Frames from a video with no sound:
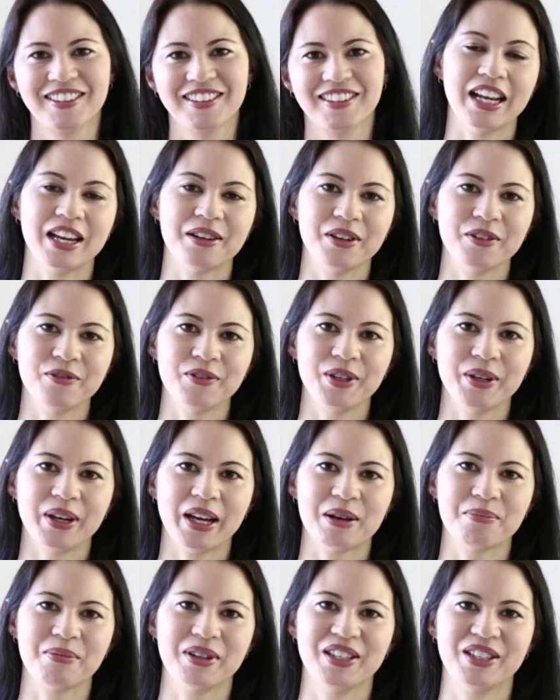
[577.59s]
Now, if you
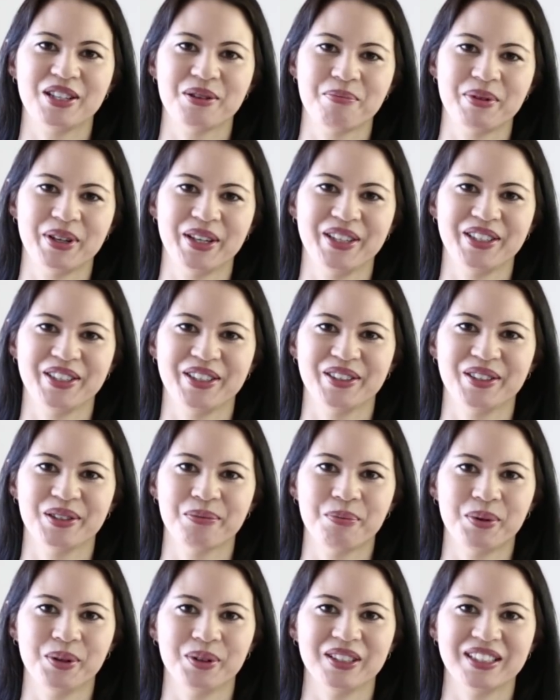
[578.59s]
happen to purchase a
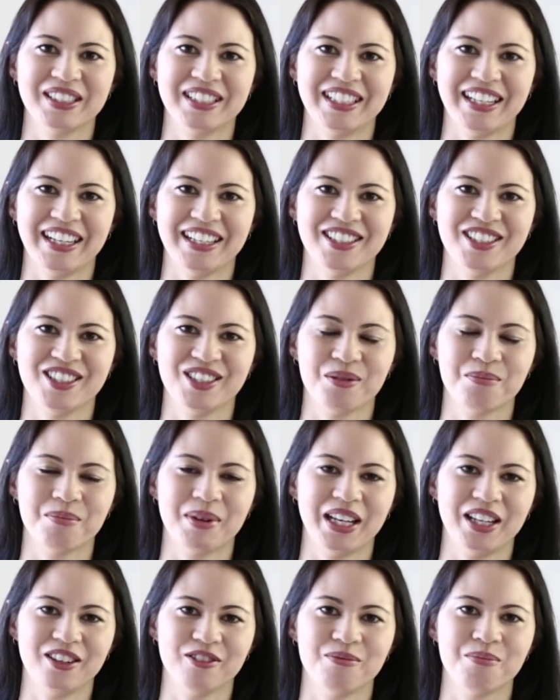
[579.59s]
Buddha statue
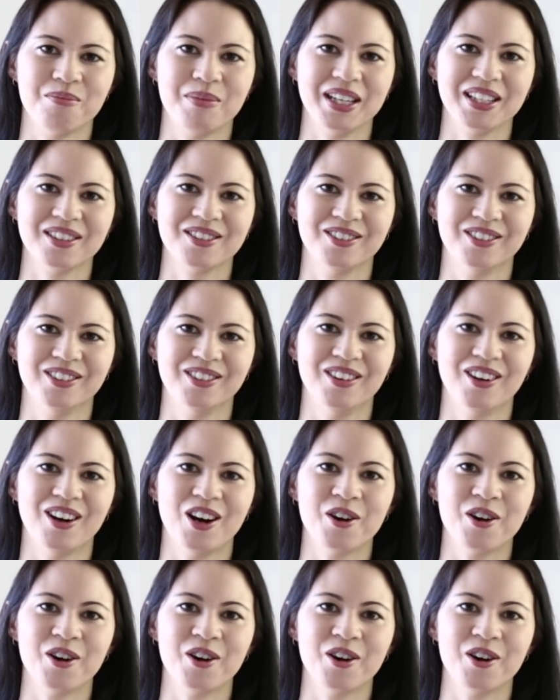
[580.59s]
made of metal,